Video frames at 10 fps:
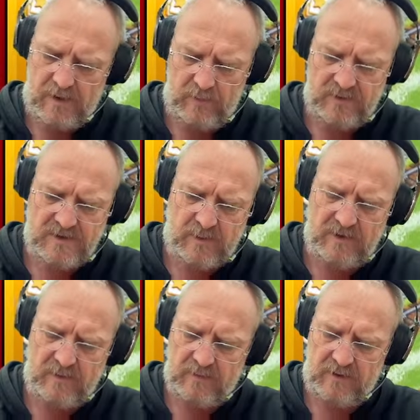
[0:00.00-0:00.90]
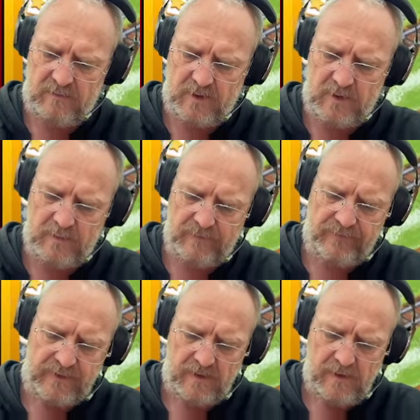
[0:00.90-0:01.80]
with some of them at the moment.
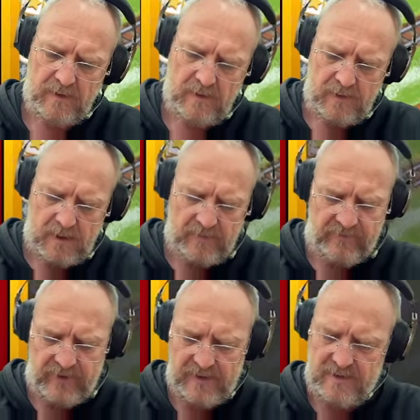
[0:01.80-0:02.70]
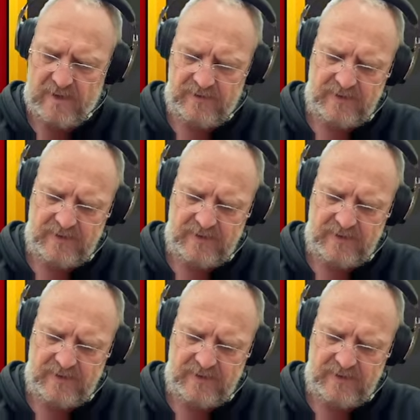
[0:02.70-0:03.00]
I'm afraid nothing